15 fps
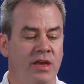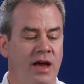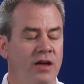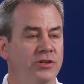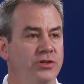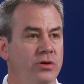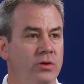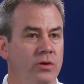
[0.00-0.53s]

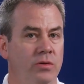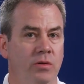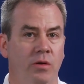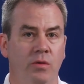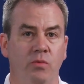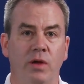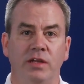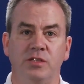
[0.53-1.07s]

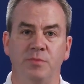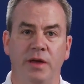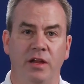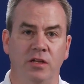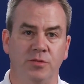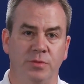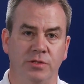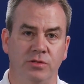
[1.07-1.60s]
Azure Rights
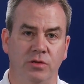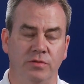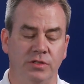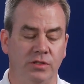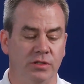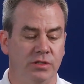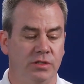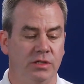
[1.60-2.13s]
Management
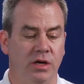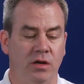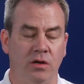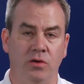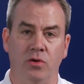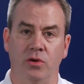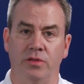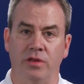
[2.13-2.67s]
Services,
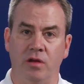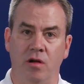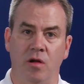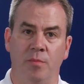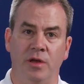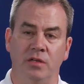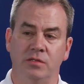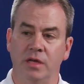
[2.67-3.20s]
or the
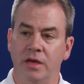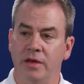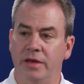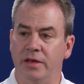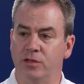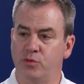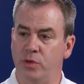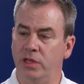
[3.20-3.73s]
RMS,
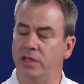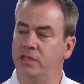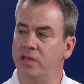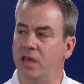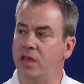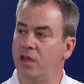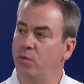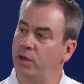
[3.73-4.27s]
is really
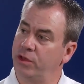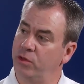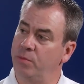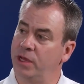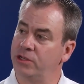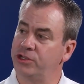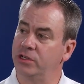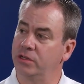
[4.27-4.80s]
taking what you
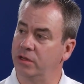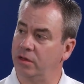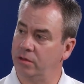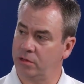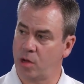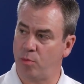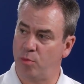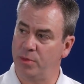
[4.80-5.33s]
mentioned
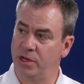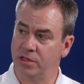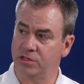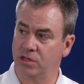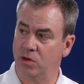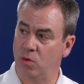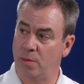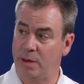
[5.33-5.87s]
a couple minutes
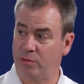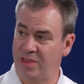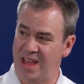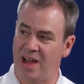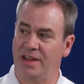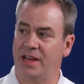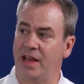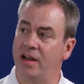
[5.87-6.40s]
ago about
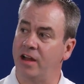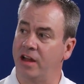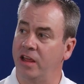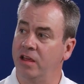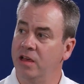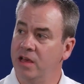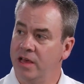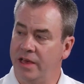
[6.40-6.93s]
the
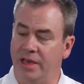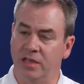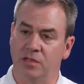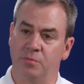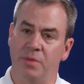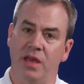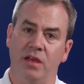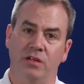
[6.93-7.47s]
identity,
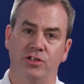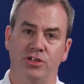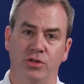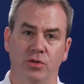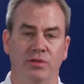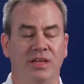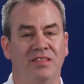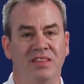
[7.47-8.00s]
is making
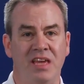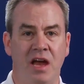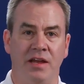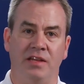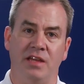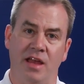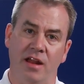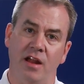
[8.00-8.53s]
sure that the
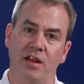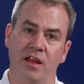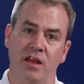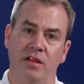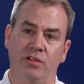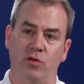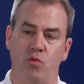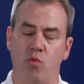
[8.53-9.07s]

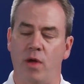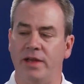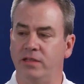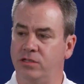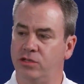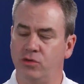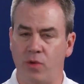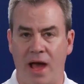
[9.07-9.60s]
identity, the
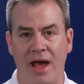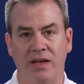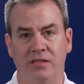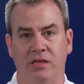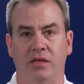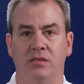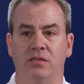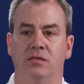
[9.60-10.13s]
rights to
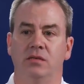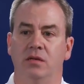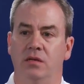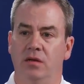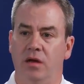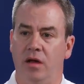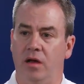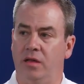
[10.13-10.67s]
access
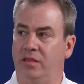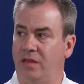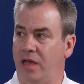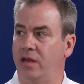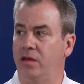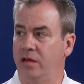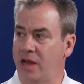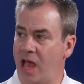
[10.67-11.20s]

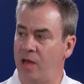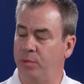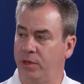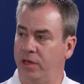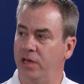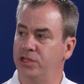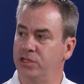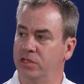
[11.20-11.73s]
data and
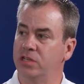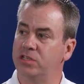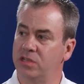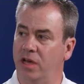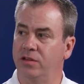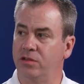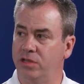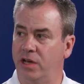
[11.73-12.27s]
application is
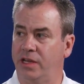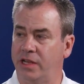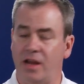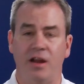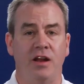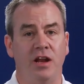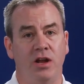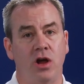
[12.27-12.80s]
tied to the
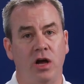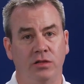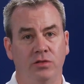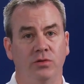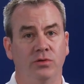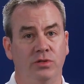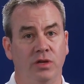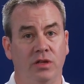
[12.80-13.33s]
identity, not
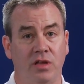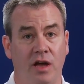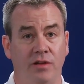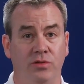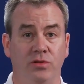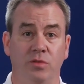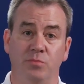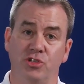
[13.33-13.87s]

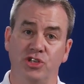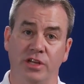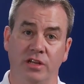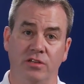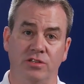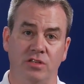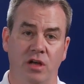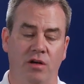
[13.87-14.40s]
tied to the machine
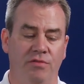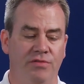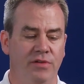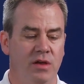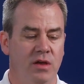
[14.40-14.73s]
itself,